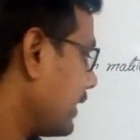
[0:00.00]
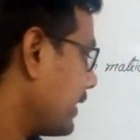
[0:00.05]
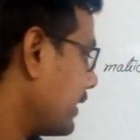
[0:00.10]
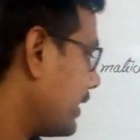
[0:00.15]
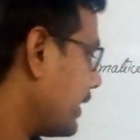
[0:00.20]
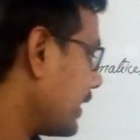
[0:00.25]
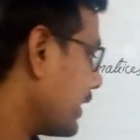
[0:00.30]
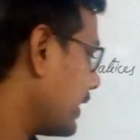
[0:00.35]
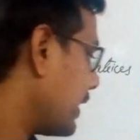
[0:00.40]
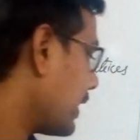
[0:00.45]

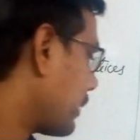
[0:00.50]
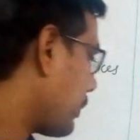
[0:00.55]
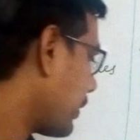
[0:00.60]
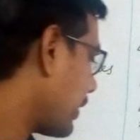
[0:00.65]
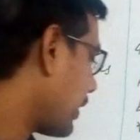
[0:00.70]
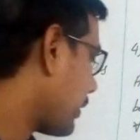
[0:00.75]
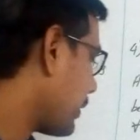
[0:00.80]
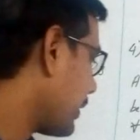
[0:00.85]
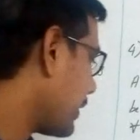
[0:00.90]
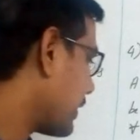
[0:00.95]
Then that
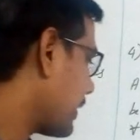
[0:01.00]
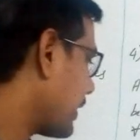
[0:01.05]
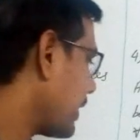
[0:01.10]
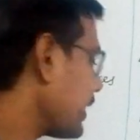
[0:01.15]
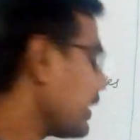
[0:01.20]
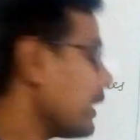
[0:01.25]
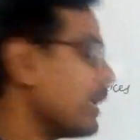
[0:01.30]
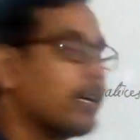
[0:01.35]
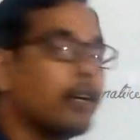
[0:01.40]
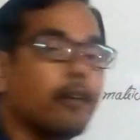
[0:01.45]
particular
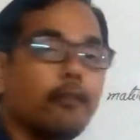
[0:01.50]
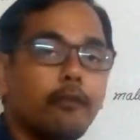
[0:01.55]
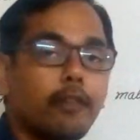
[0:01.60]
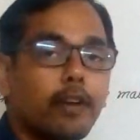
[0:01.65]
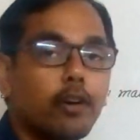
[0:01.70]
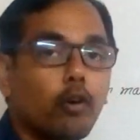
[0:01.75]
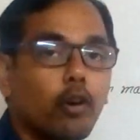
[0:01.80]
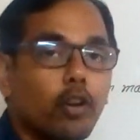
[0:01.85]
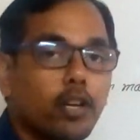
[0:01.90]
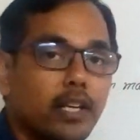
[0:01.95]
thing we
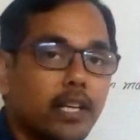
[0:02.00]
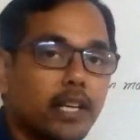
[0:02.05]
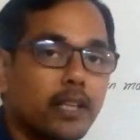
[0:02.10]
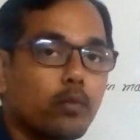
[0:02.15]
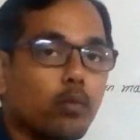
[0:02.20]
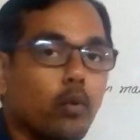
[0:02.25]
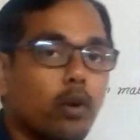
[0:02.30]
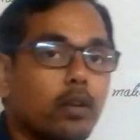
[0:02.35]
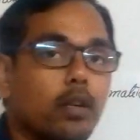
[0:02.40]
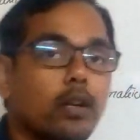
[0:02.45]
call it as
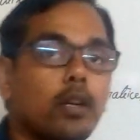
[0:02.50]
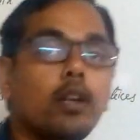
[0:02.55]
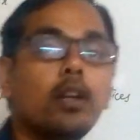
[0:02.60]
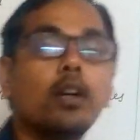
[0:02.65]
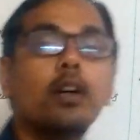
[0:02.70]
what?